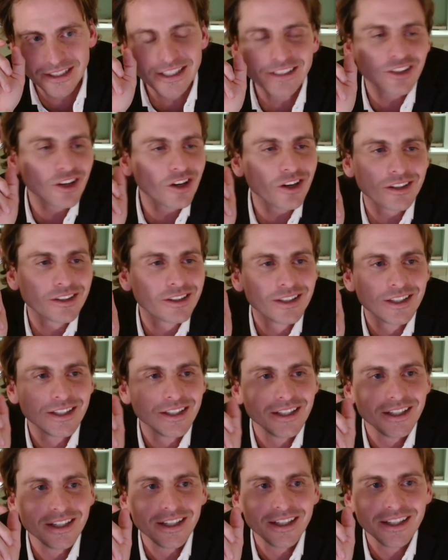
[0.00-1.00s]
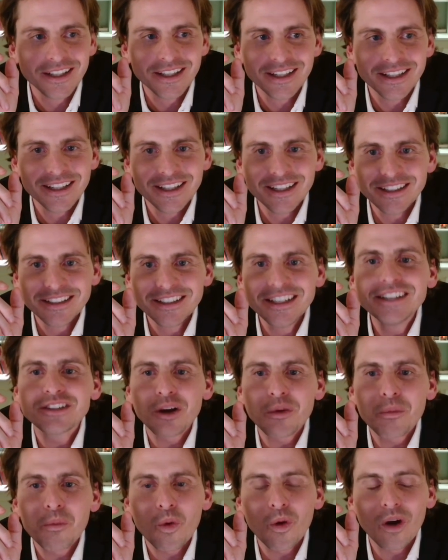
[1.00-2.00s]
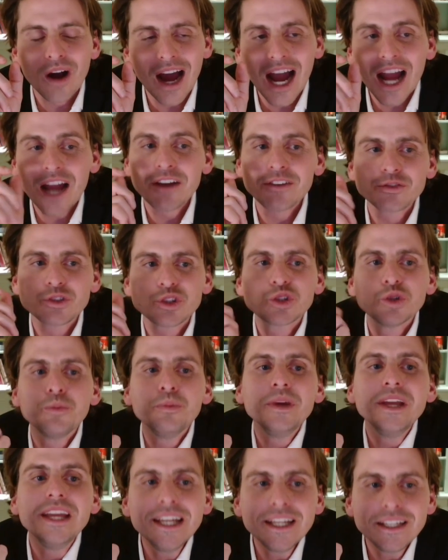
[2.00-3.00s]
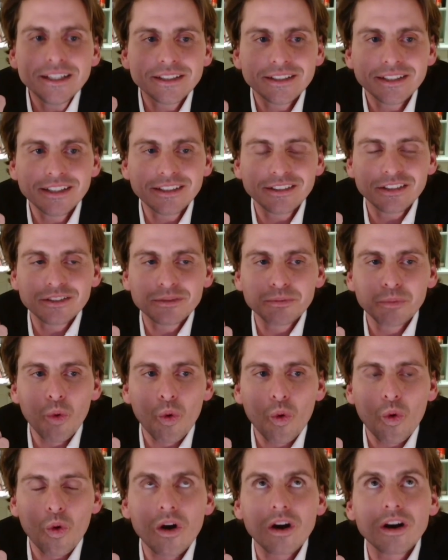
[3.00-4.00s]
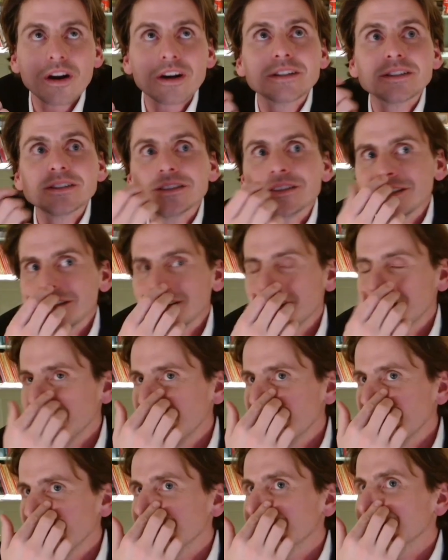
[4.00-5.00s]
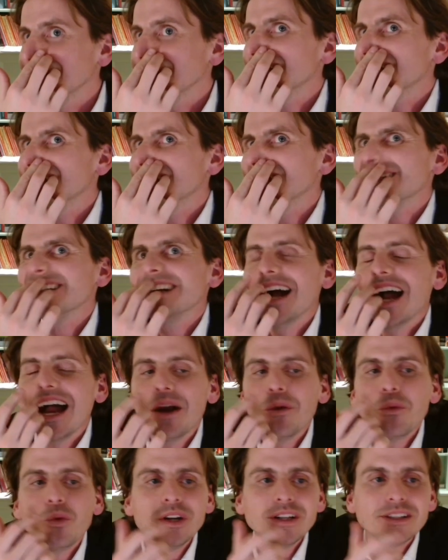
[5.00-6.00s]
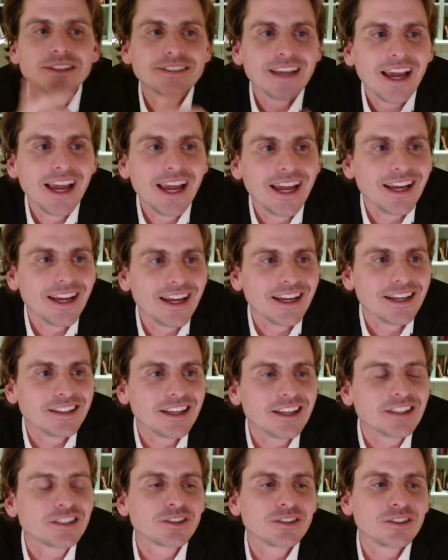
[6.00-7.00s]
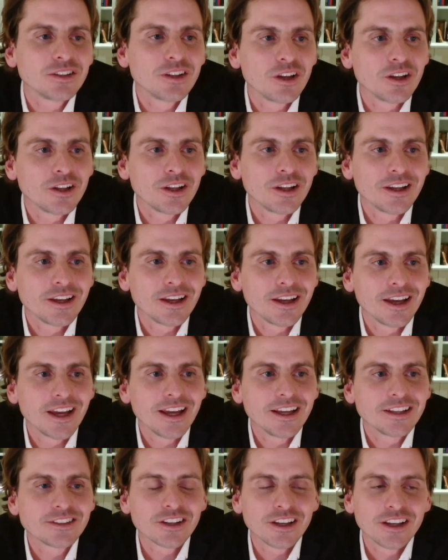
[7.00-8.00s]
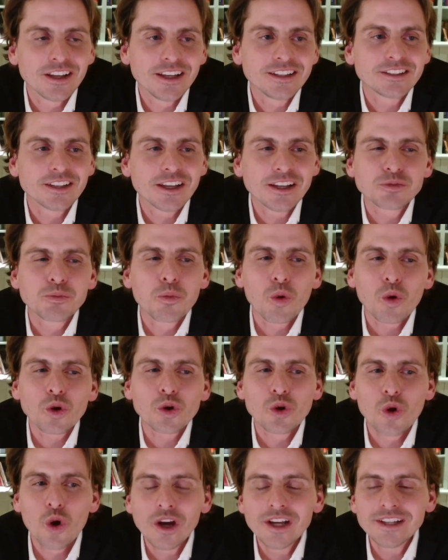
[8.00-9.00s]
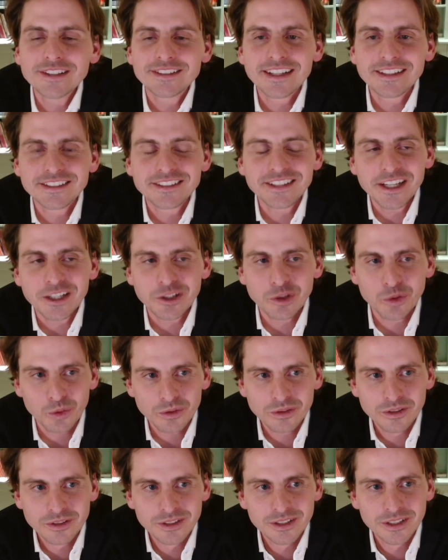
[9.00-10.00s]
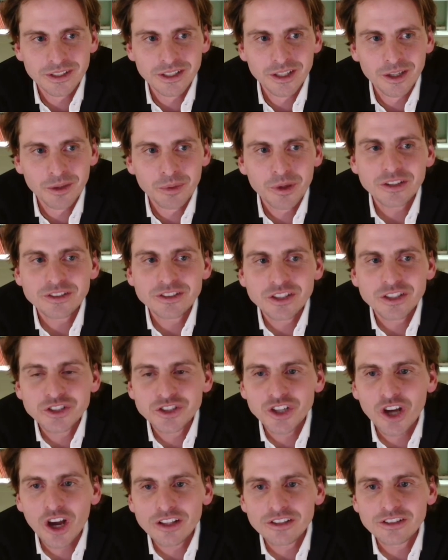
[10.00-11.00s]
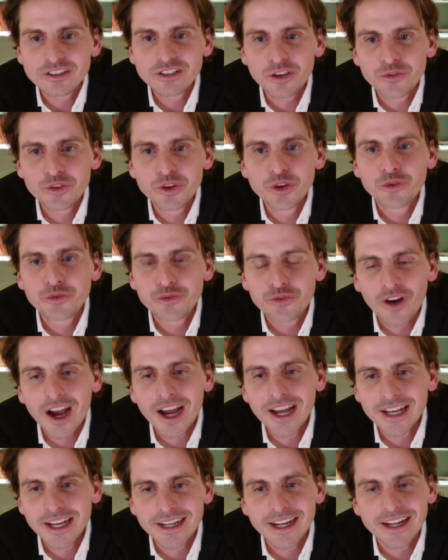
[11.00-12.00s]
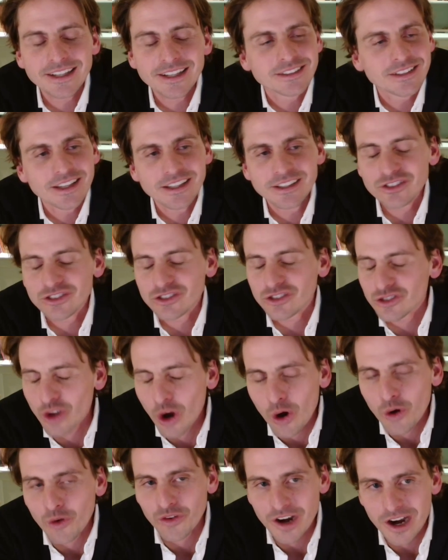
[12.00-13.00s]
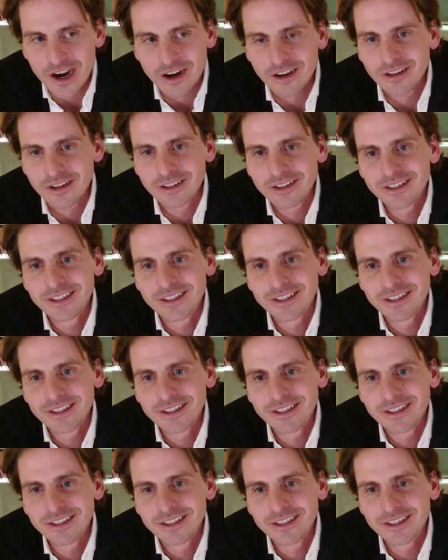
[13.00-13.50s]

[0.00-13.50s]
And these are these are more. To me, this is more. I wouldn't say it's uh, it's it's it's more noise than signal. Gotcha. Because the chance new finding that is, is so rare.